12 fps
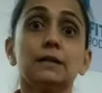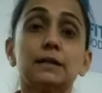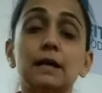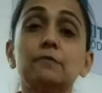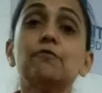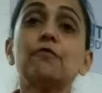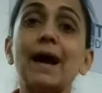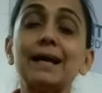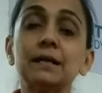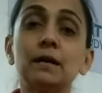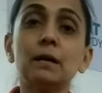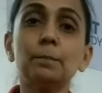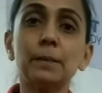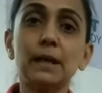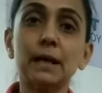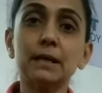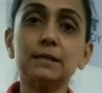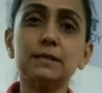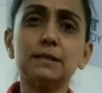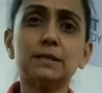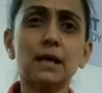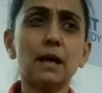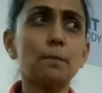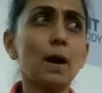then find a place
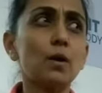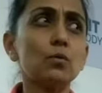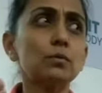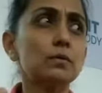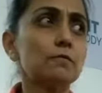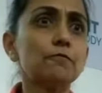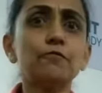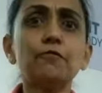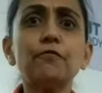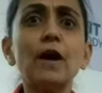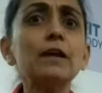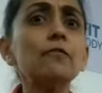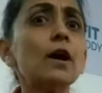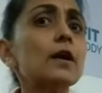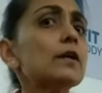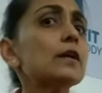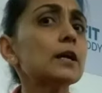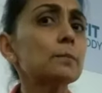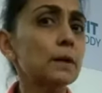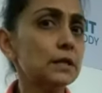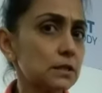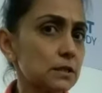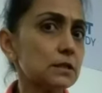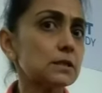say about 500
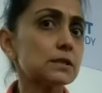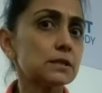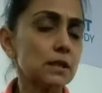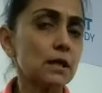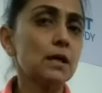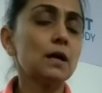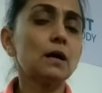meters